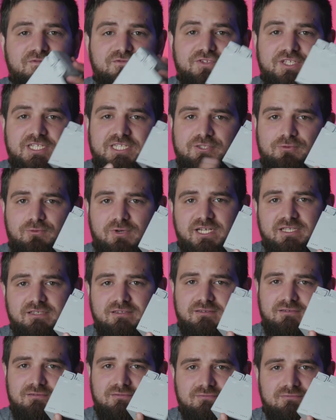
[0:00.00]
this one
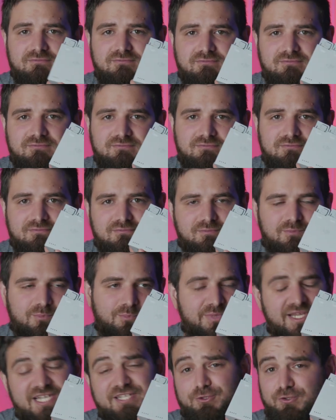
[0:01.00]

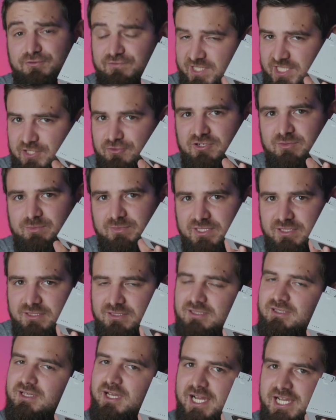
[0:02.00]
piece of equipment
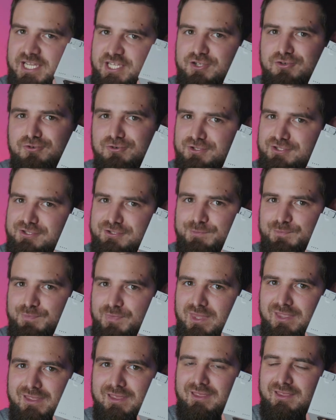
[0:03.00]
I used,
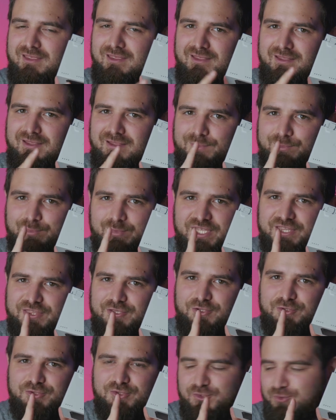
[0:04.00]
but
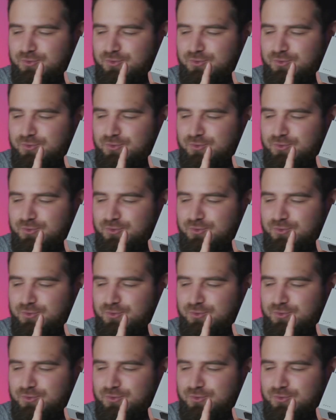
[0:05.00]
not